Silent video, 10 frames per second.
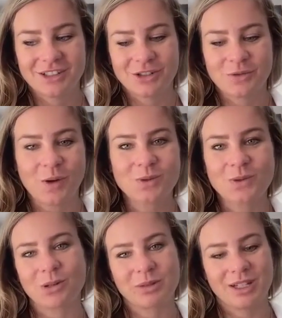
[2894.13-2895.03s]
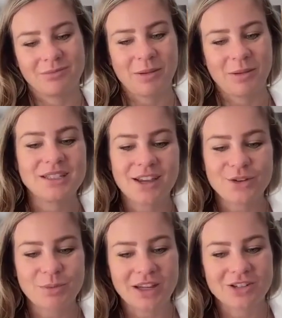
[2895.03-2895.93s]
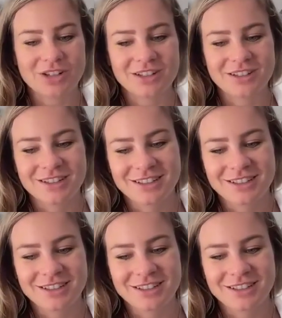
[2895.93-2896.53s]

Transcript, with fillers: who knows what it'll be? Maybe sales pages.